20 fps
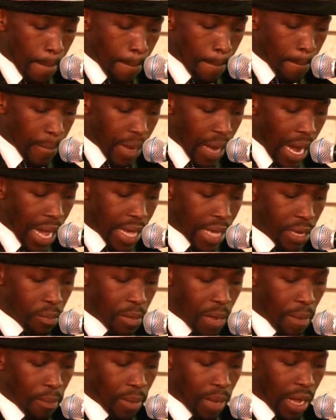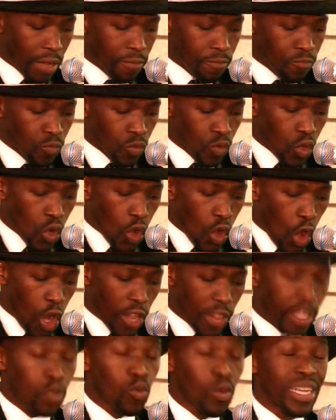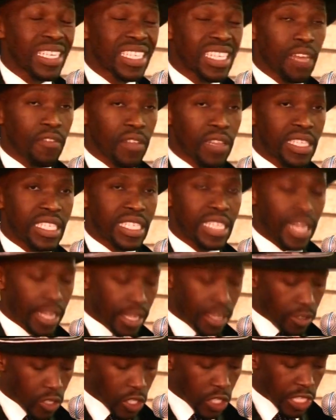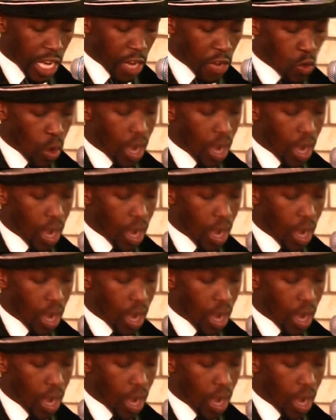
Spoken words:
I remember on the 27th day, January